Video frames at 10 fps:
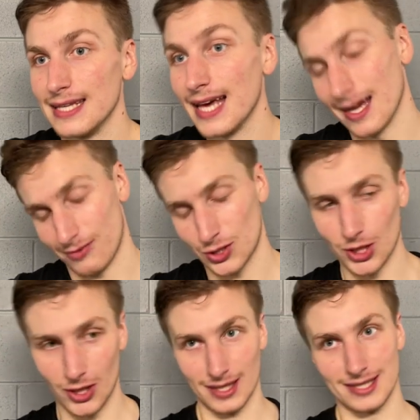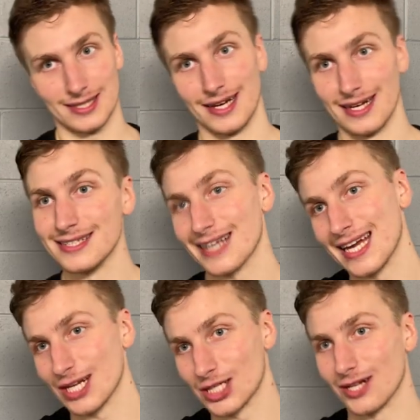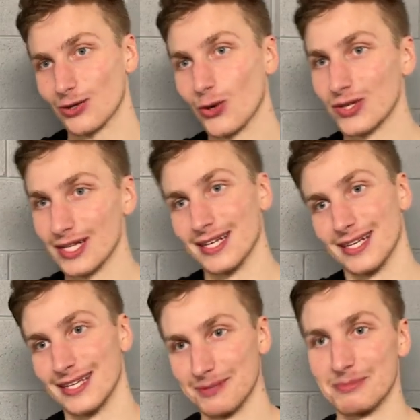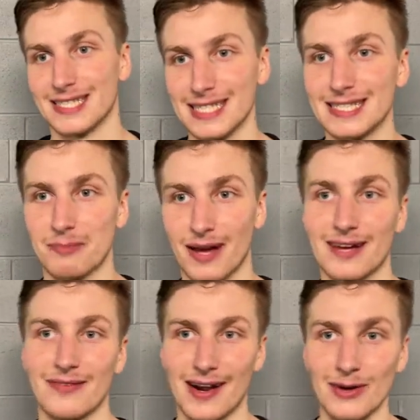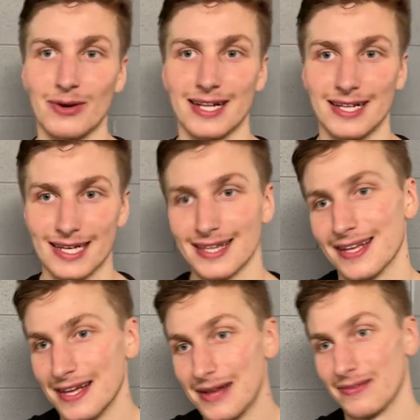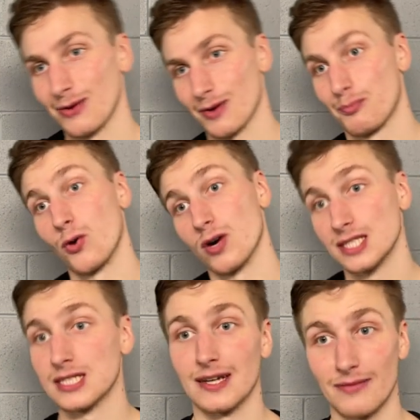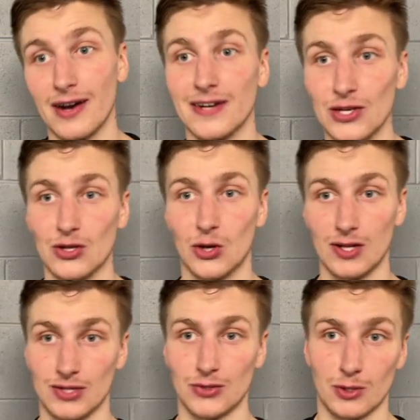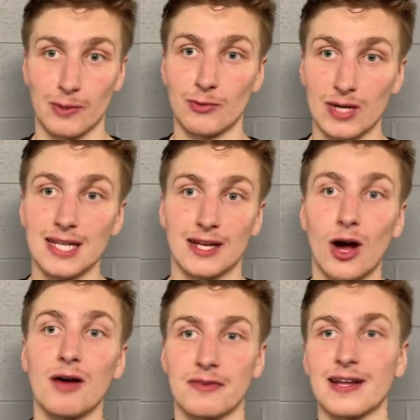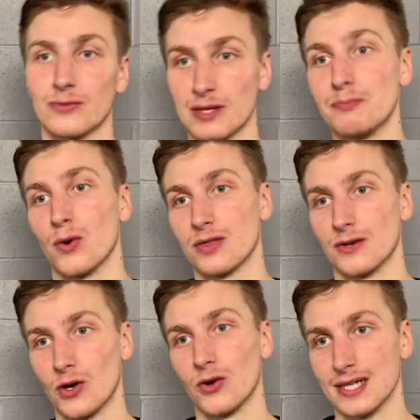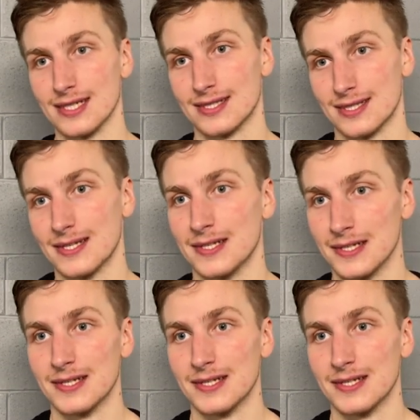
Yeah, sure. He's an NHL goalie. He sees the puck very well. And then Ports is a very good goalie too. So we're really confident with both our goalies.